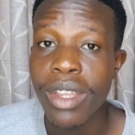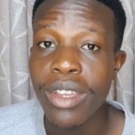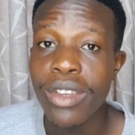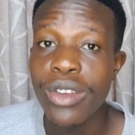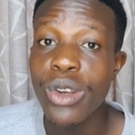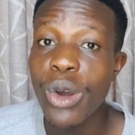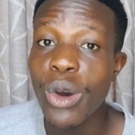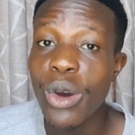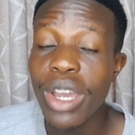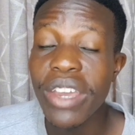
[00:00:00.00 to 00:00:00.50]

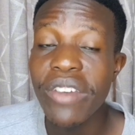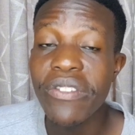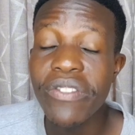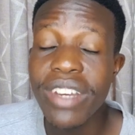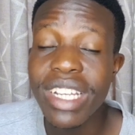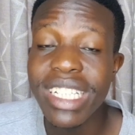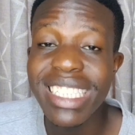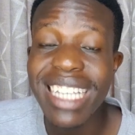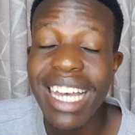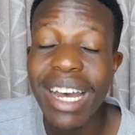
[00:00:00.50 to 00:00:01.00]
If
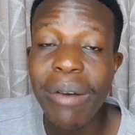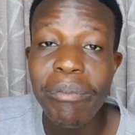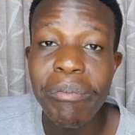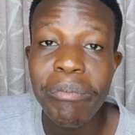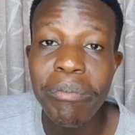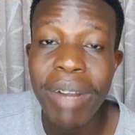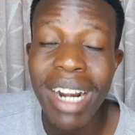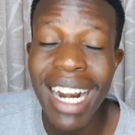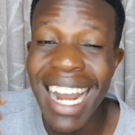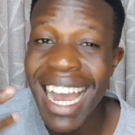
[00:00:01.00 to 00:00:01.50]
it's
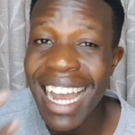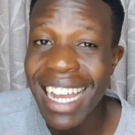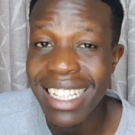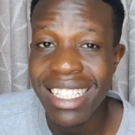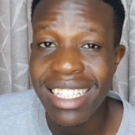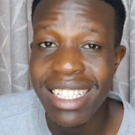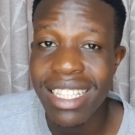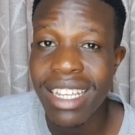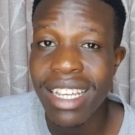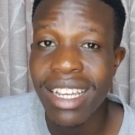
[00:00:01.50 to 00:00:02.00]

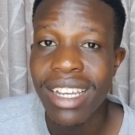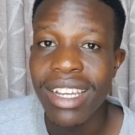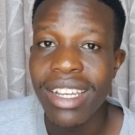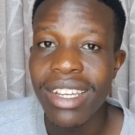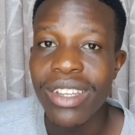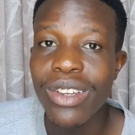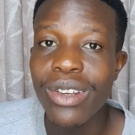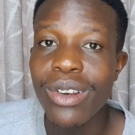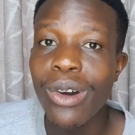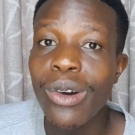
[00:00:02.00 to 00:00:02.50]
plants,
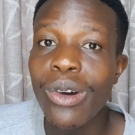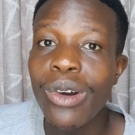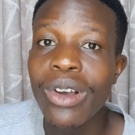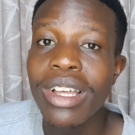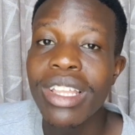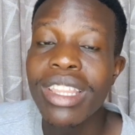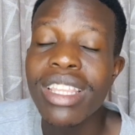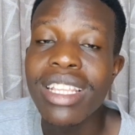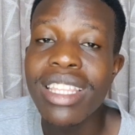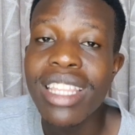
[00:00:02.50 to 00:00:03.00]

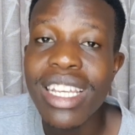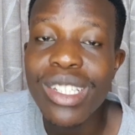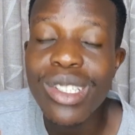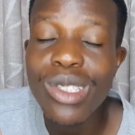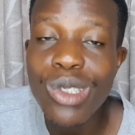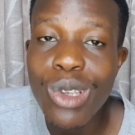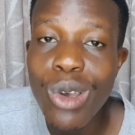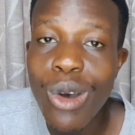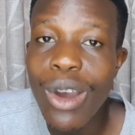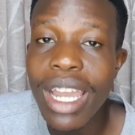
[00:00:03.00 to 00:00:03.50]
the
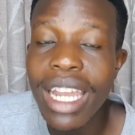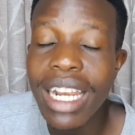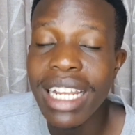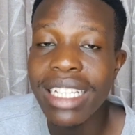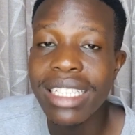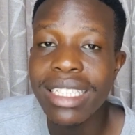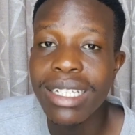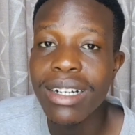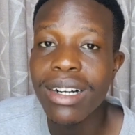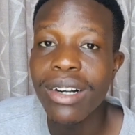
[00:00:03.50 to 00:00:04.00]
soil
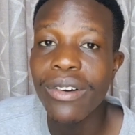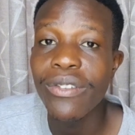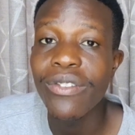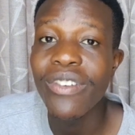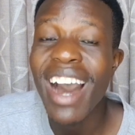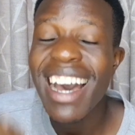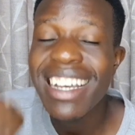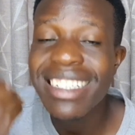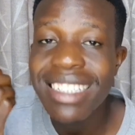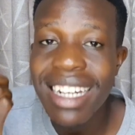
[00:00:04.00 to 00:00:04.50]
itself
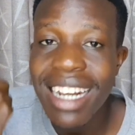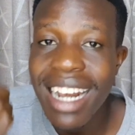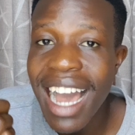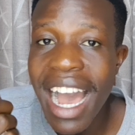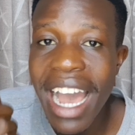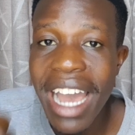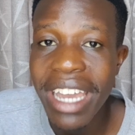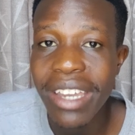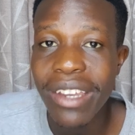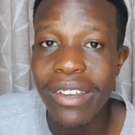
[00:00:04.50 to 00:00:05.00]
has
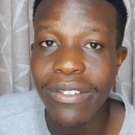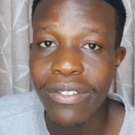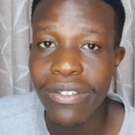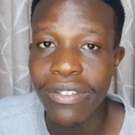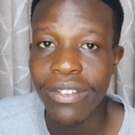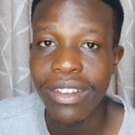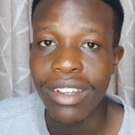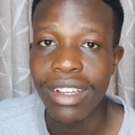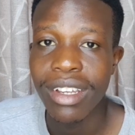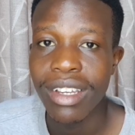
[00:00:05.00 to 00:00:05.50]
life
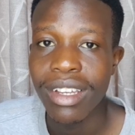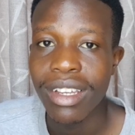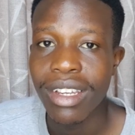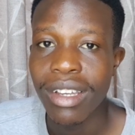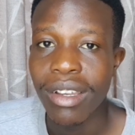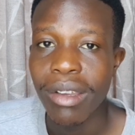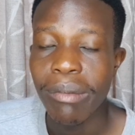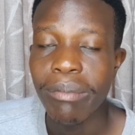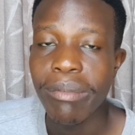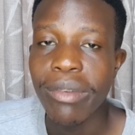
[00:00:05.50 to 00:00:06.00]

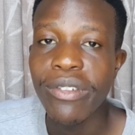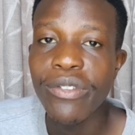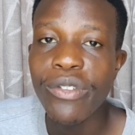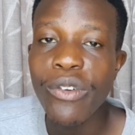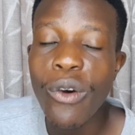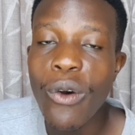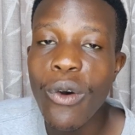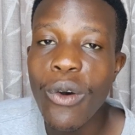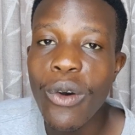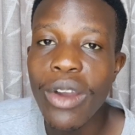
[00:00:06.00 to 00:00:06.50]

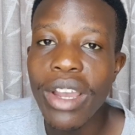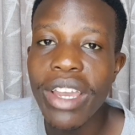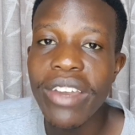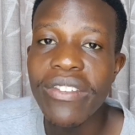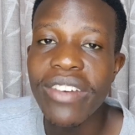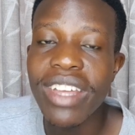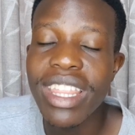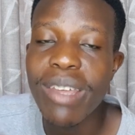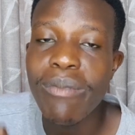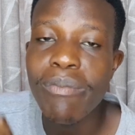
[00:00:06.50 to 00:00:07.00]
before
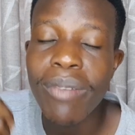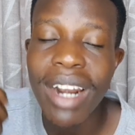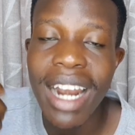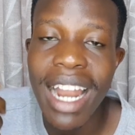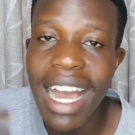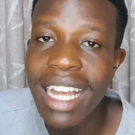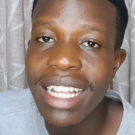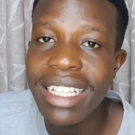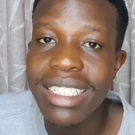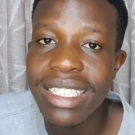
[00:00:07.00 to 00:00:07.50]
even the
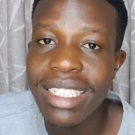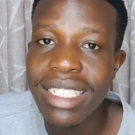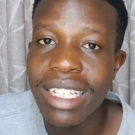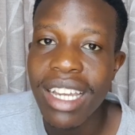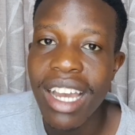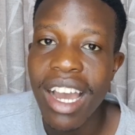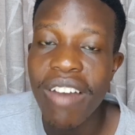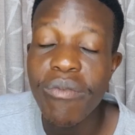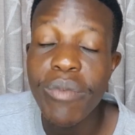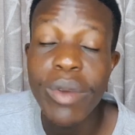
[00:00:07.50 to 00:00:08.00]
plants
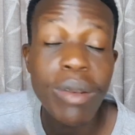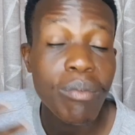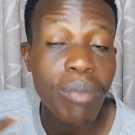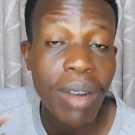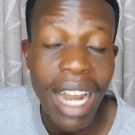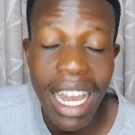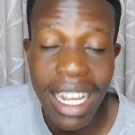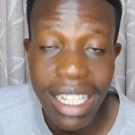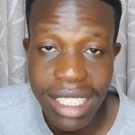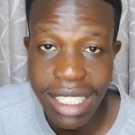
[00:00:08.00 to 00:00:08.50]
have been
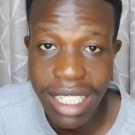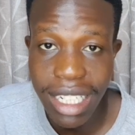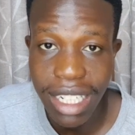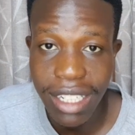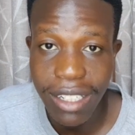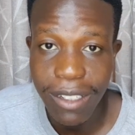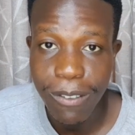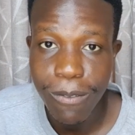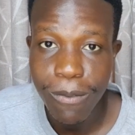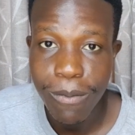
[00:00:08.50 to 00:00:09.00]
planted.